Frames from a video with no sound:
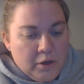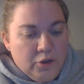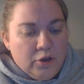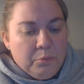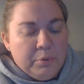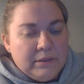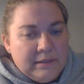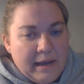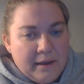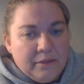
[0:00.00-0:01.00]
You can
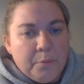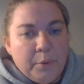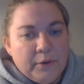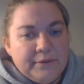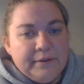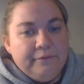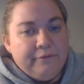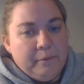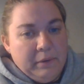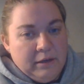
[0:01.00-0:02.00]
protect the person
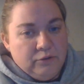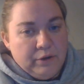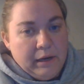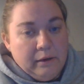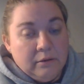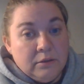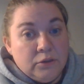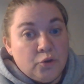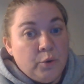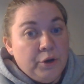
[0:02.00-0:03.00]
from injury.
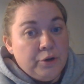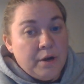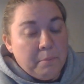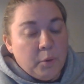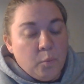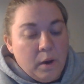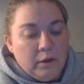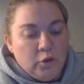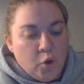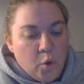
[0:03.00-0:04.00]
So your number
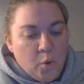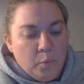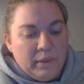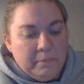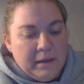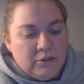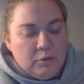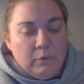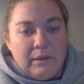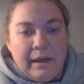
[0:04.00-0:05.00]
one goal with a
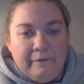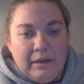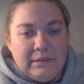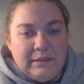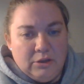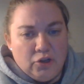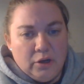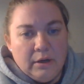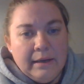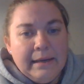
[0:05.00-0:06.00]
patient with having a
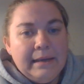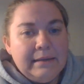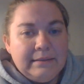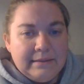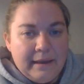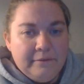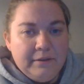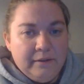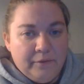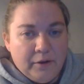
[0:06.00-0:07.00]
seizure is
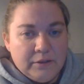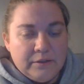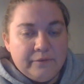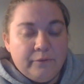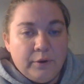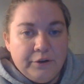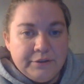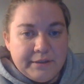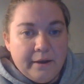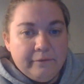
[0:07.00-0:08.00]
safety first for
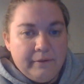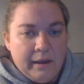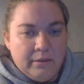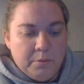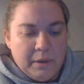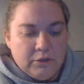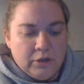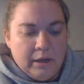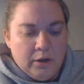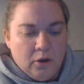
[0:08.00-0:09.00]
yourself and the
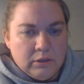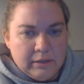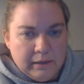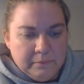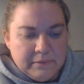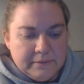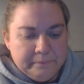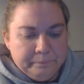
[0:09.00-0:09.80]
patient at all times.